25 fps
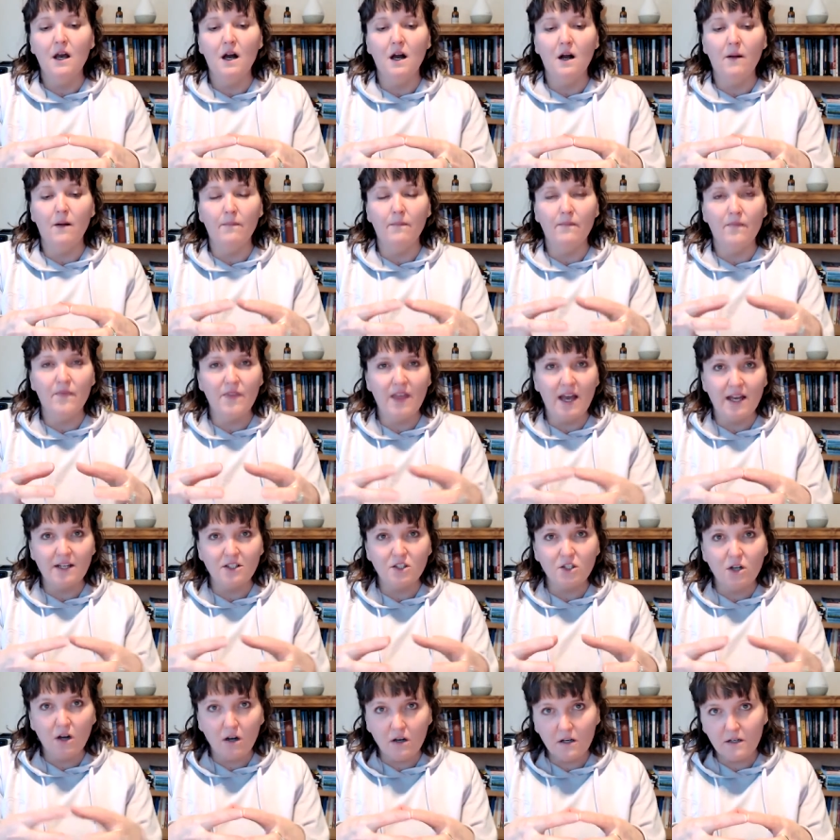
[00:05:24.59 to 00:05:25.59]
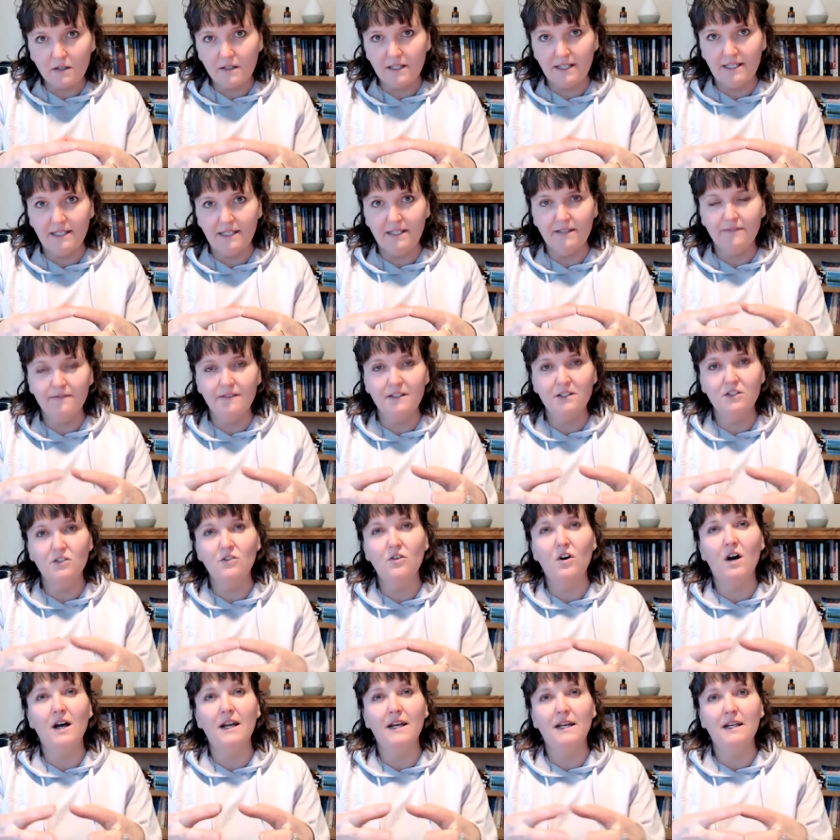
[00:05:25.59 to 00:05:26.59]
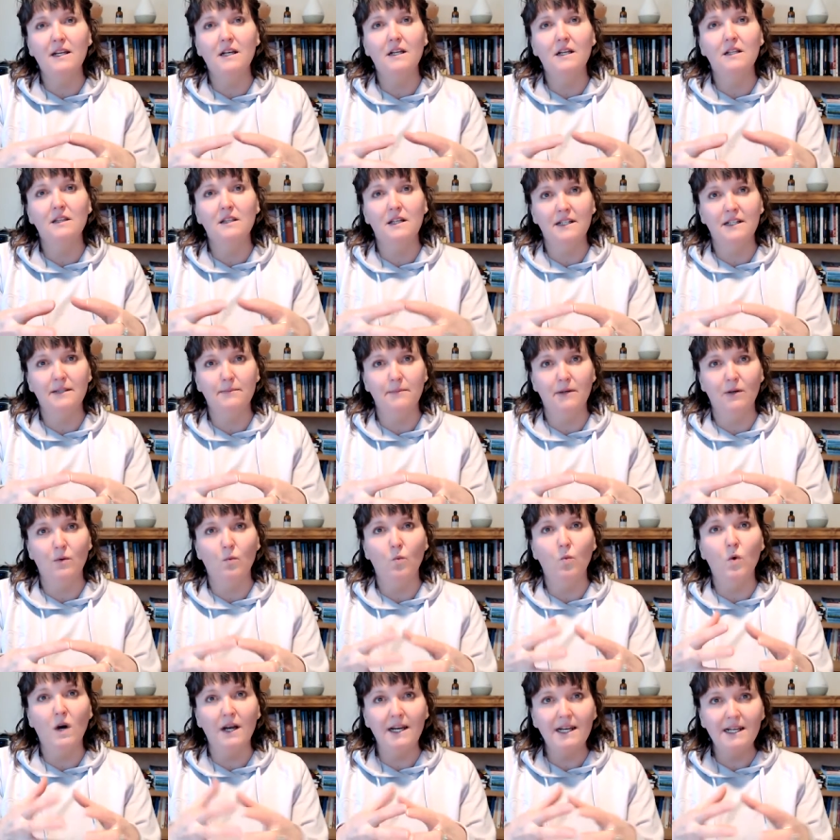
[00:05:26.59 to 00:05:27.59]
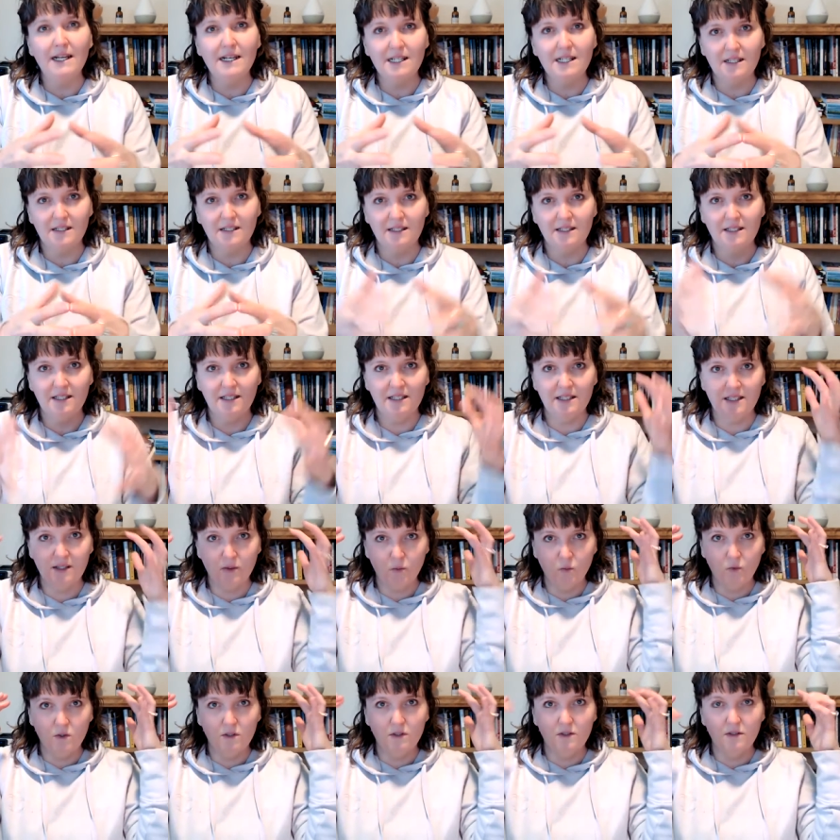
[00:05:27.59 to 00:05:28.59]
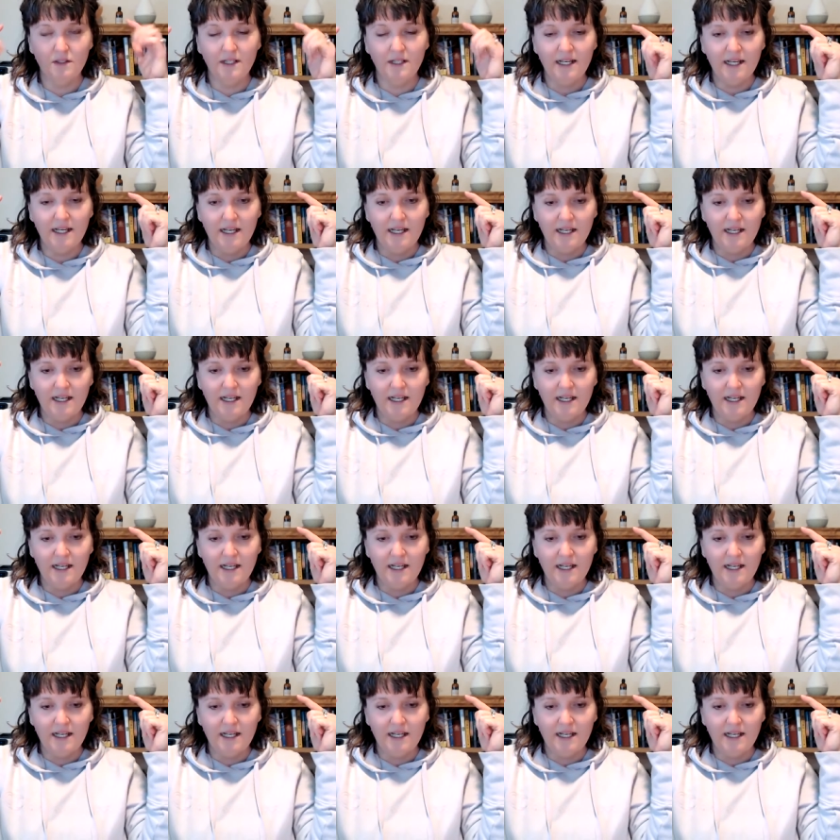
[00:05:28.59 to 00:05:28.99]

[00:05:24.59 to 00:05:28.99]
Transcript: That target, if it's not in alignment, what it does is it will